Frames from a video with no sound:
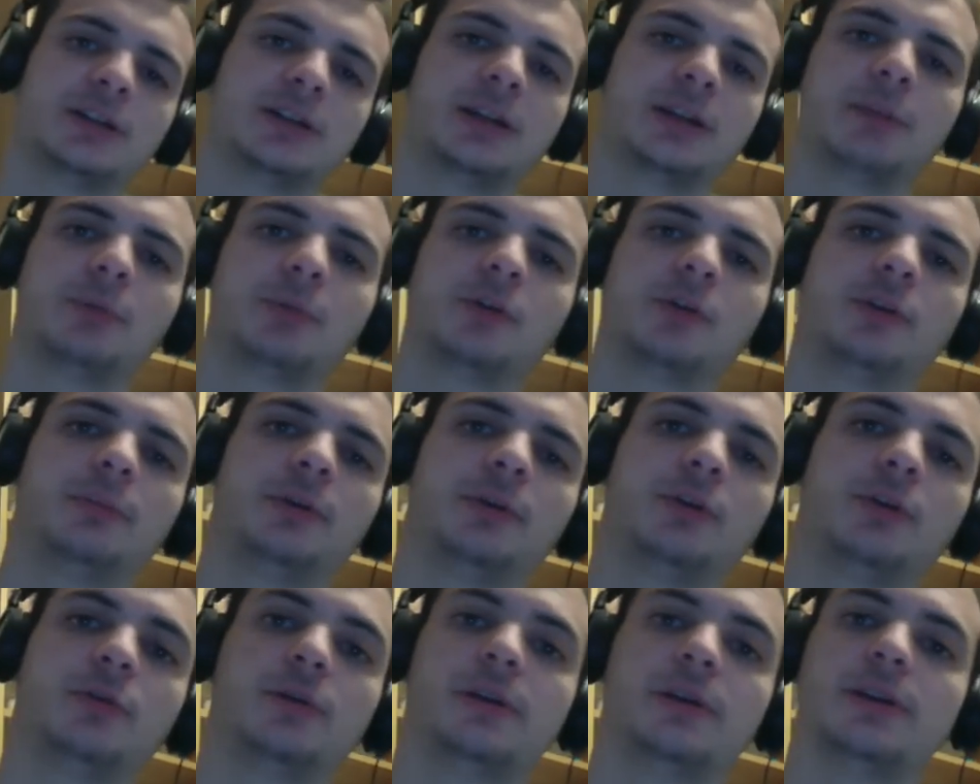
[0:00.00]
Today I'm
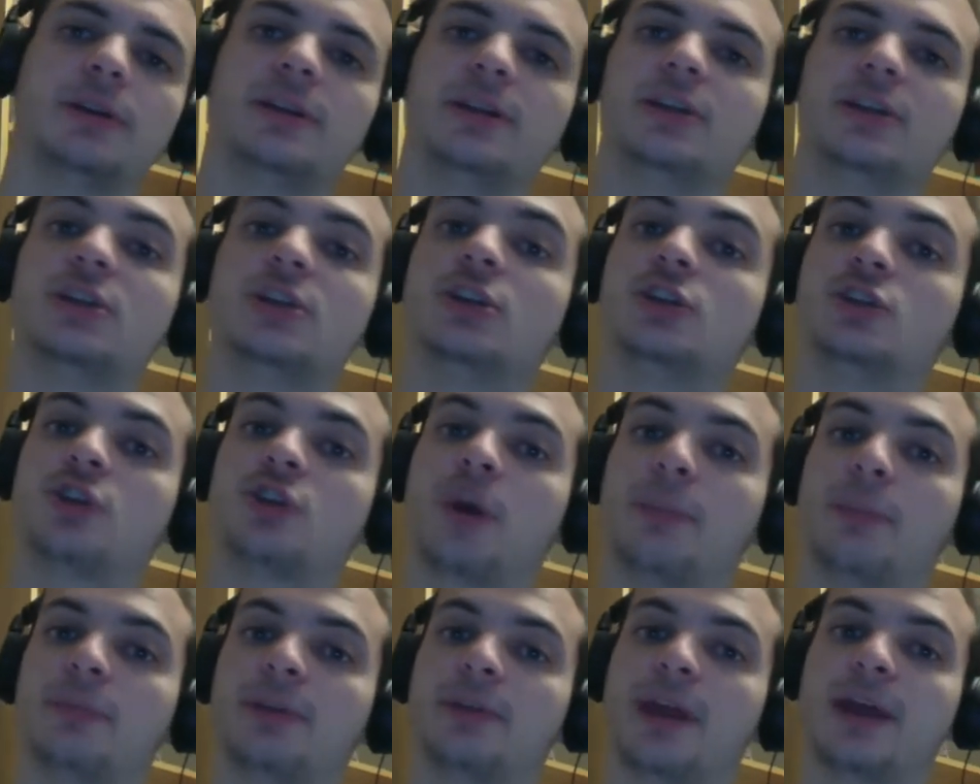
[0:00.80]
going to be doing the
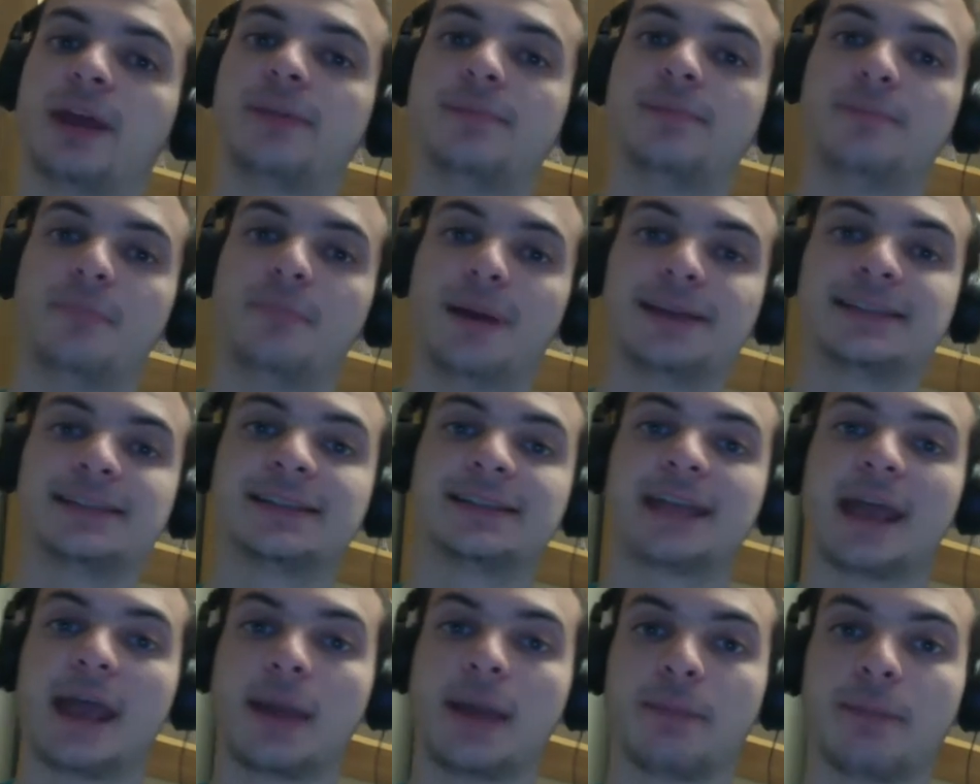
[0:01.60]
top 10
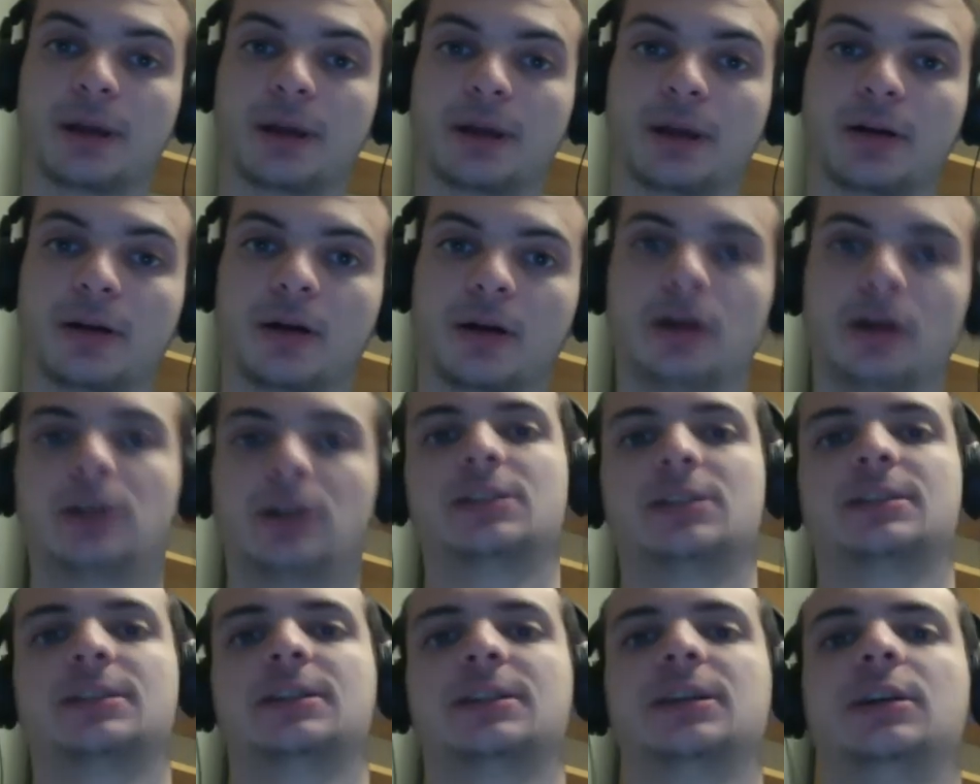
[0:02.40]
best Epic
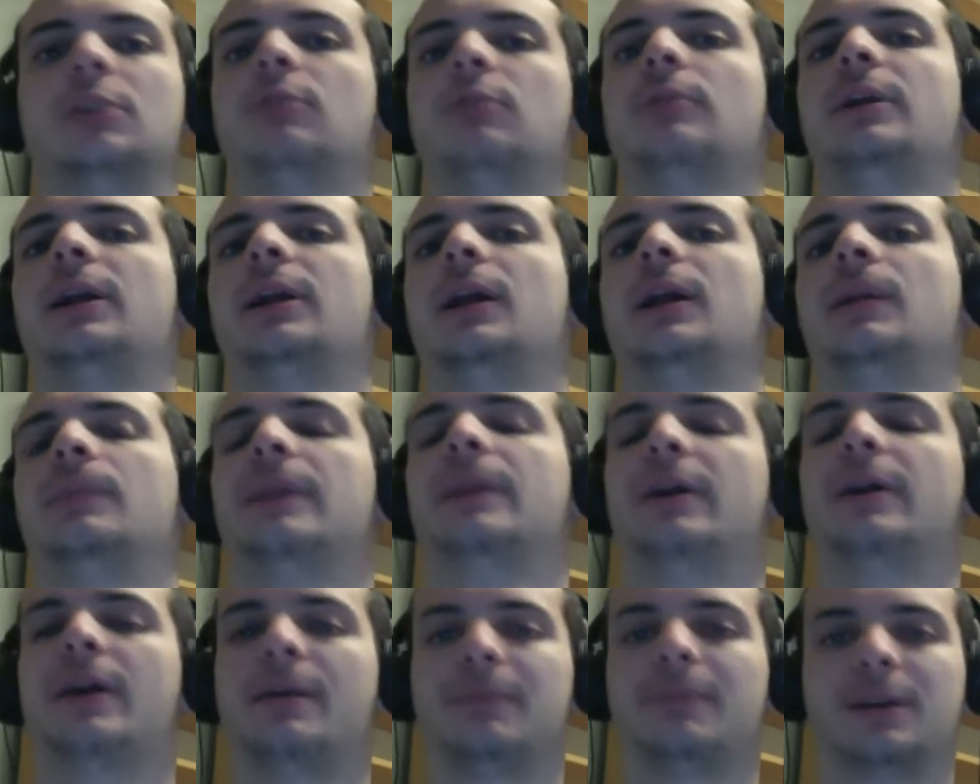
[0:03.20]
cards in
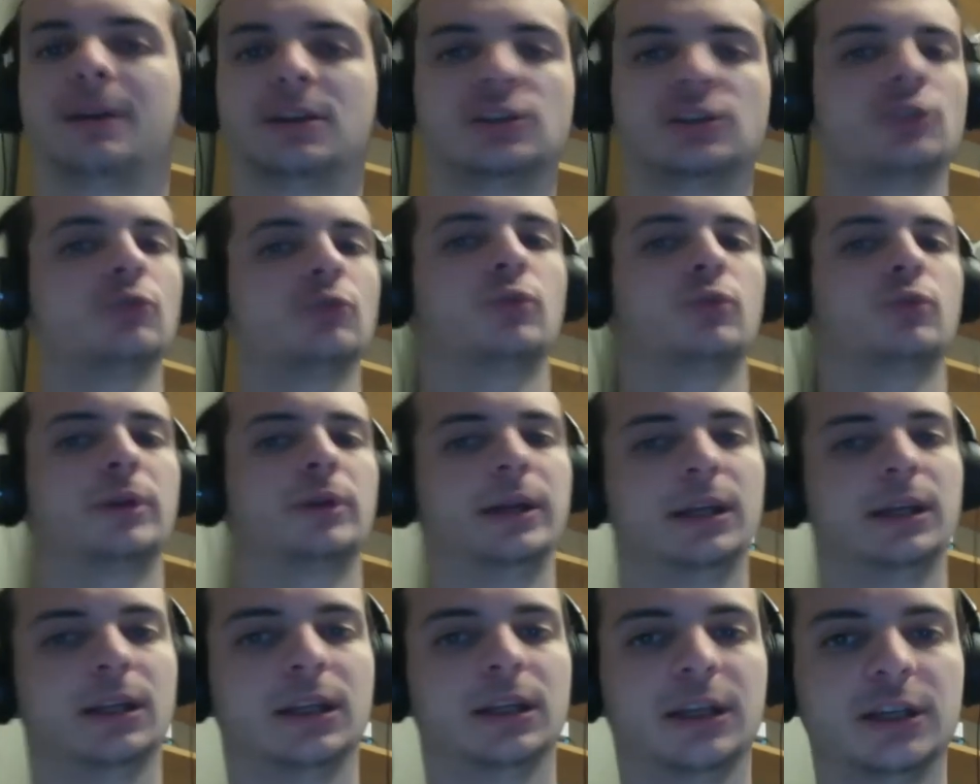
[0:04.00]
Arena. Now, Epic is a
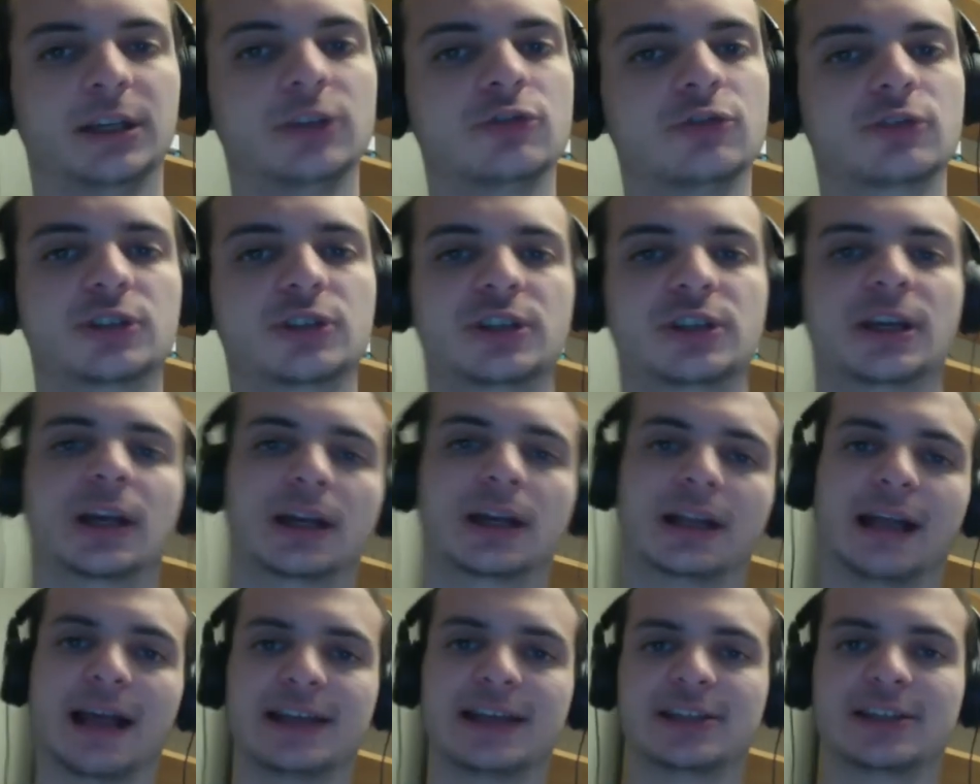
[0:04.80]
really
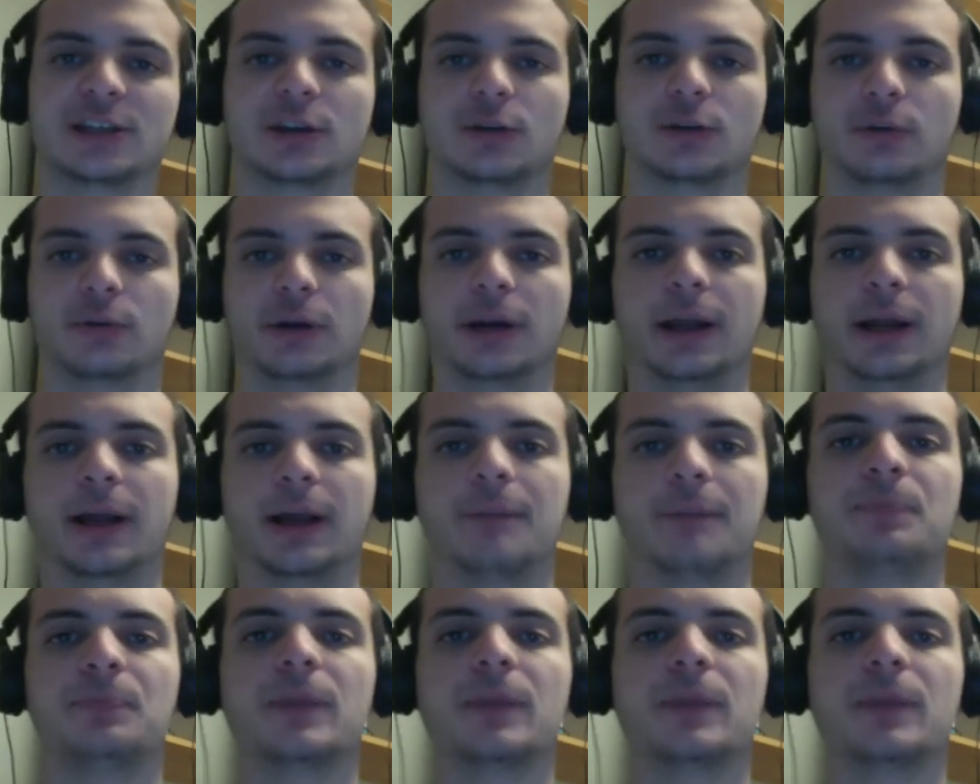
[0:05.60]
interesting class in Arena